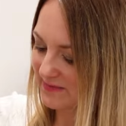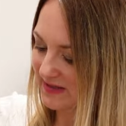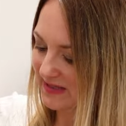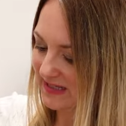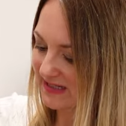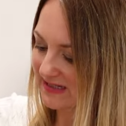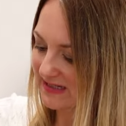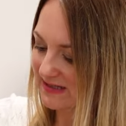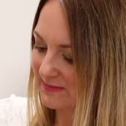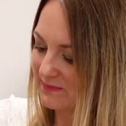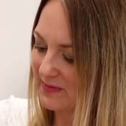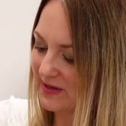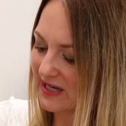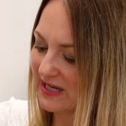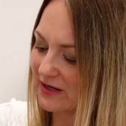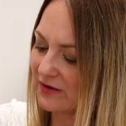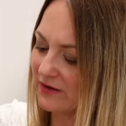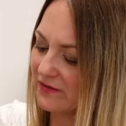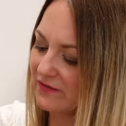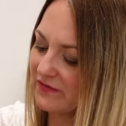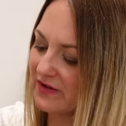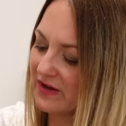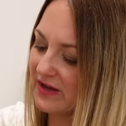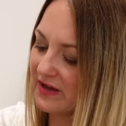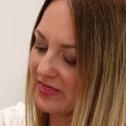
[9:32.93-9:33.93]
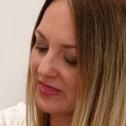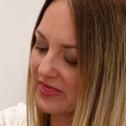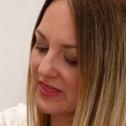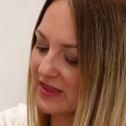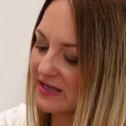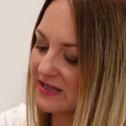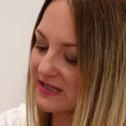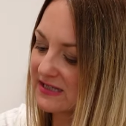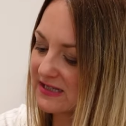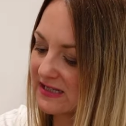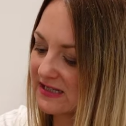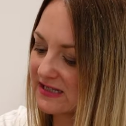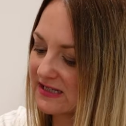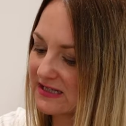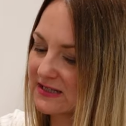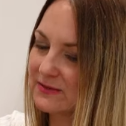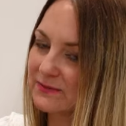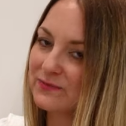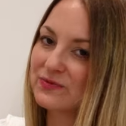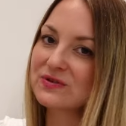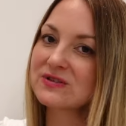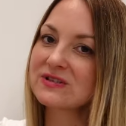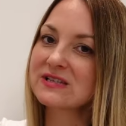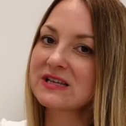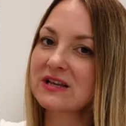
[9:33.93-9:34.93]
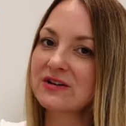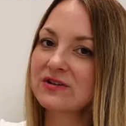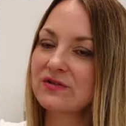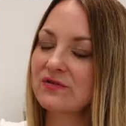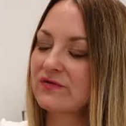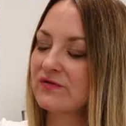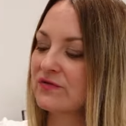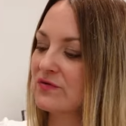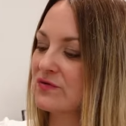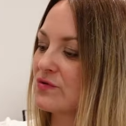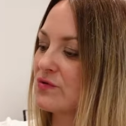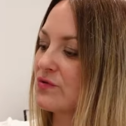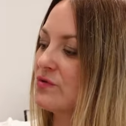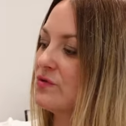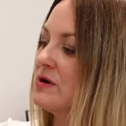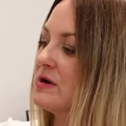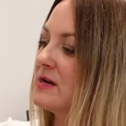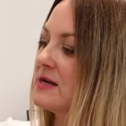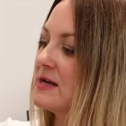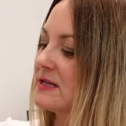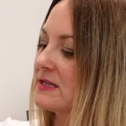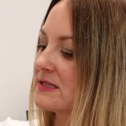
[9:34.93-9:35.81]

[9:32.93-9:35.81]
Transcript: It's made of, I think, 60% of wool.